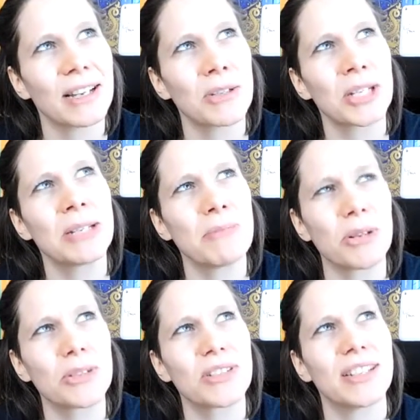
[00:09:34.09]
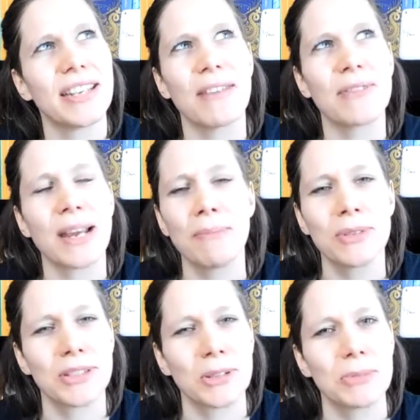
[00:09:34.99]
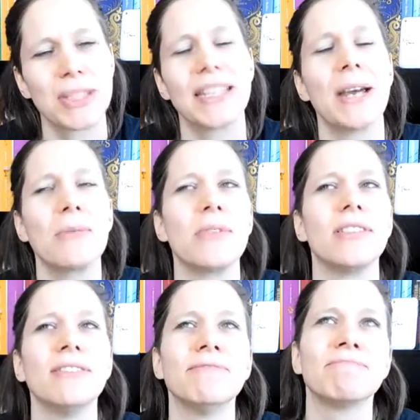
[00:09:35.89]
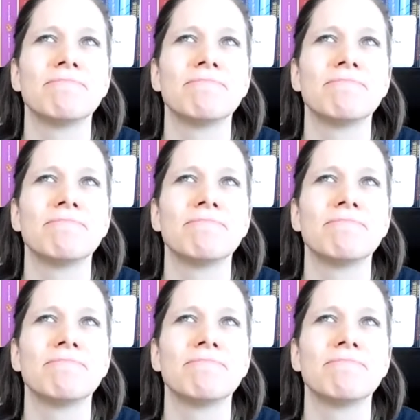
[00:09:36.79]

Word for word: I, I got emotional in every episode but that one.